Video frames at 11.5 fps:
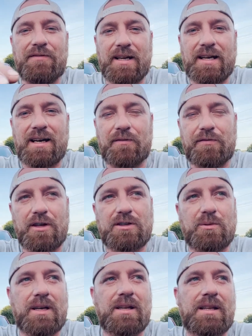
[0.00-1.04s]
and it kind of
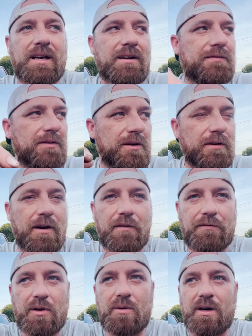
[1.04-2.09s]
fluctuated there for a
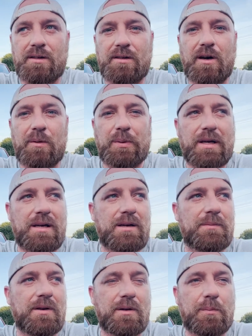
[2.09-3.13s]
few hundred
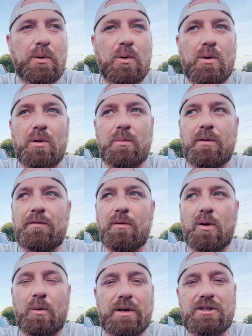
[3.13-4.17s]
RPM of the pull
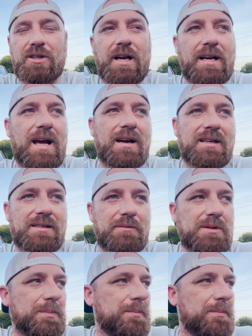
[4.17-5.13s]
before we shut it down, because it was,